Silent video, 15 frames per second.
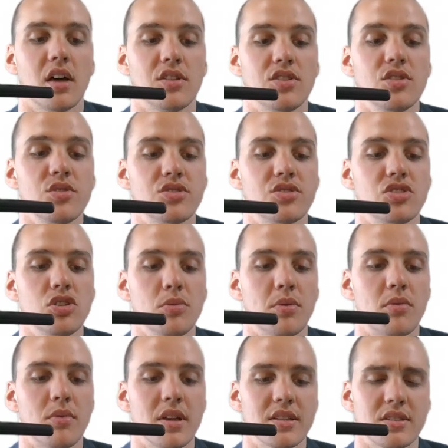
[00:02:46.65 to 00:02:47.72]
too stupid
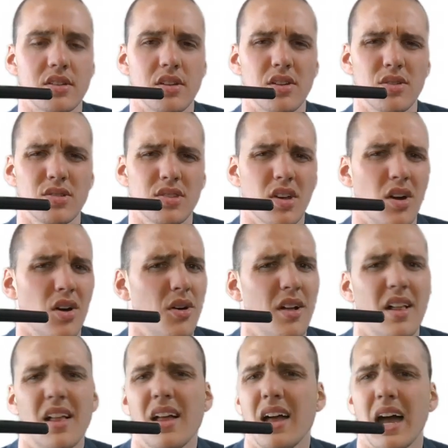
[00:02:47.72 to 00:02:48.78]
reason to do so.
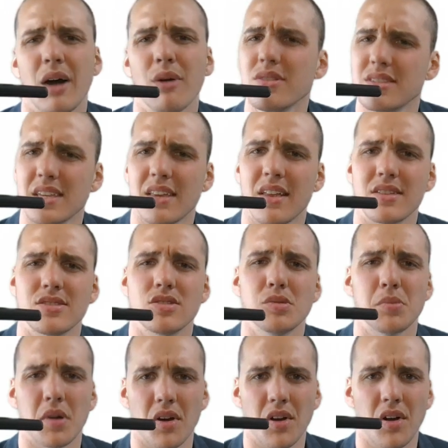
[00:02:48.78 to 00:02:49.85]
I wouldn't say that's
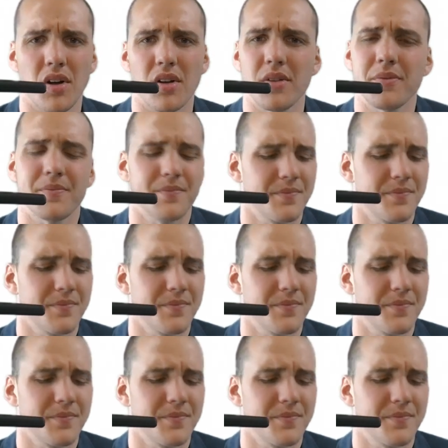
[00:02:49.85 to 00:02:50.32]
stupid at all.